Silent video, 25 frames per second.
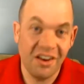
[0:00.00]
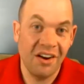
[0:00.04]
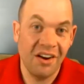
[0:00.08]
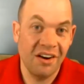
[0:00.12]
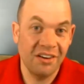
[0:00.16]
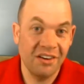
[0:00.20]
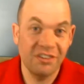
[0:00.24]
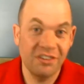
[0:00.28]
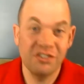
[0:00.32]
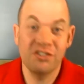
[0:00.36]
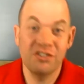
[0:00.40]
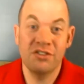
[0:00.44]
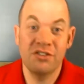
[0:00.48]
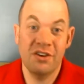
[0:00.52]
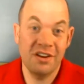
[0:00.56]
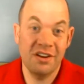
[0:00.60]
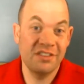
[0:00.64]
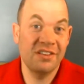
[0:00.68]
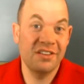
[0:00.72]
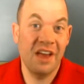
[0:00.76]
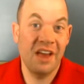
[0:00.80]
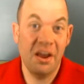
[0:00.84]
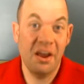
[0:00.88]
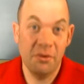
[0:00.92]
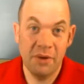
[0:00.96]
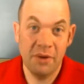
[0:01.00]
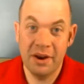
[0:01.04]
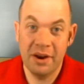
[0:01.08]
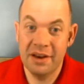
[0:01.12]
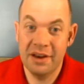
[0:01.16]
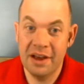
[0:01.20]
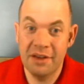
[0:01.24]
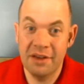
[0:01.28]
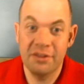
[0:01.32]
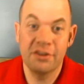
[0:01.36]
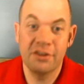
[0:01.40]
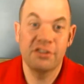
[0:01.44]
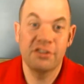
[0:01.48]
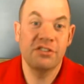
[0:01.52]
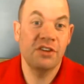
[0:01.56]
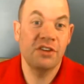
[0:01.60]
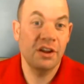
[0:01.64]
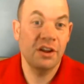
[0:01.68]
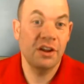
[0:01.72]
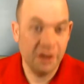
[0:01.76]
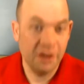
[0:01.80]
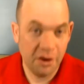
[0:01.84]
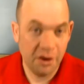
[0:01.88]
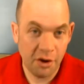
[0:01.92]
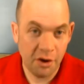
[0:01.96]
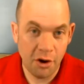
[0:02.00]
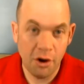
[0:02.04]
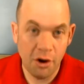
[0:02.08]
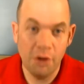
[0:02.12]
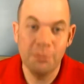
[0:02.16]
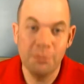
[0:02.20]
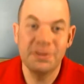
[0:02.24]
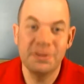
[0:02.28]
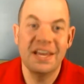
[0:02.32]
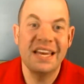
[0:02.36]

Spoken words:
are stressed out right now. They're stuck at home.